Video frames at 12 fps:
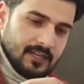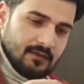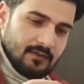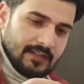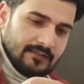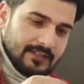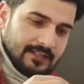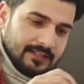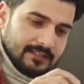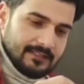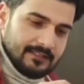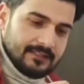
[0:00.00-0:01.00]
How I will
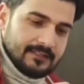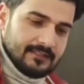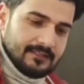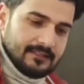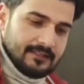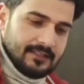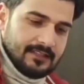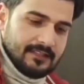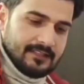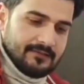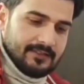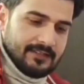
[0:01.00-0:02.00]
connect this in
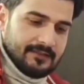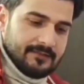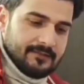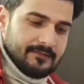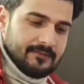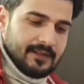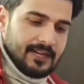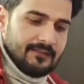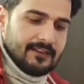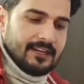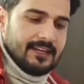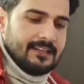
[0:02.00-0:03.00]
this way. I
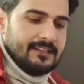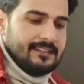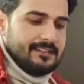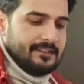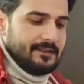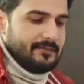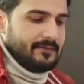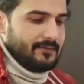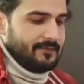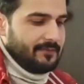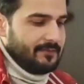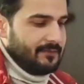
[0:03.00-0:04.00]
will connect this strip
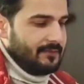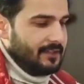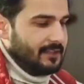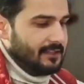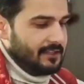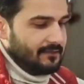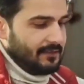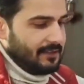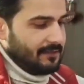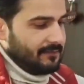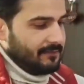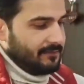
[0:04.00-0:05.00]
in this
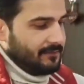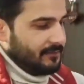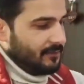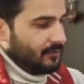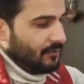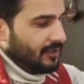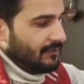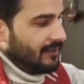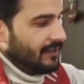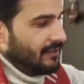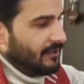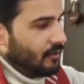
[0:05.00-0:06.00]
way. So it
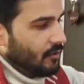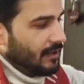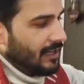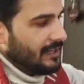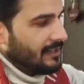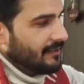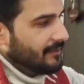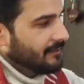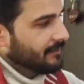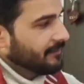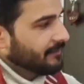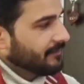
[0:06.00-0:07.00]
will look like
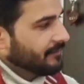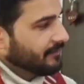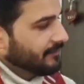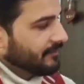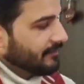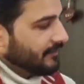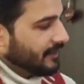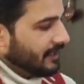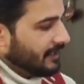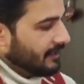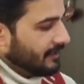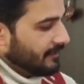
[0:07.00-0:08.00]

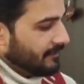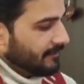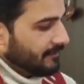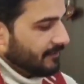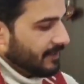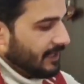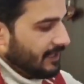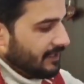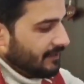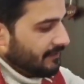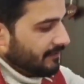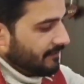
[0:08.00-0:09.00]
this,
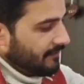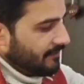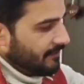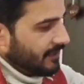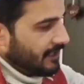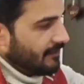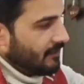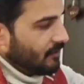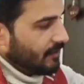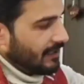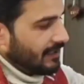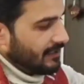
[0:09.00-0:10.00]
right? It will
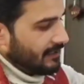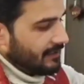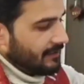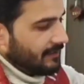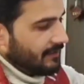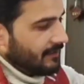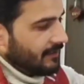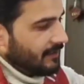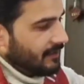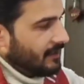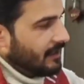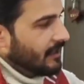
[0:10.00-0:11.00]
look like this.
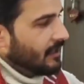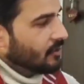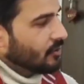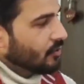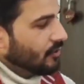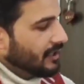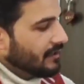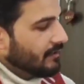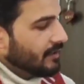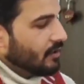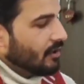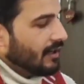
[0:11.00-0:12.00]
So this
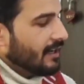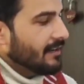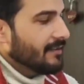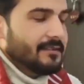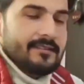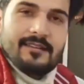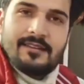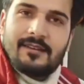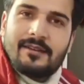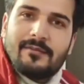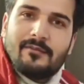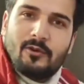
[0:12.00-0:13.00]
we call a
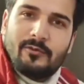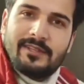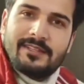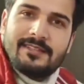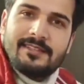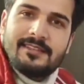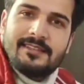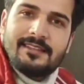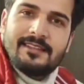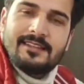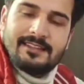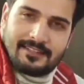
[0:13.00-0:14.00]
Möbius
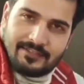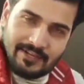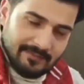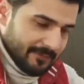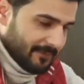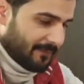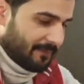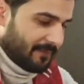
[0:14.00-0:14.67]
strip.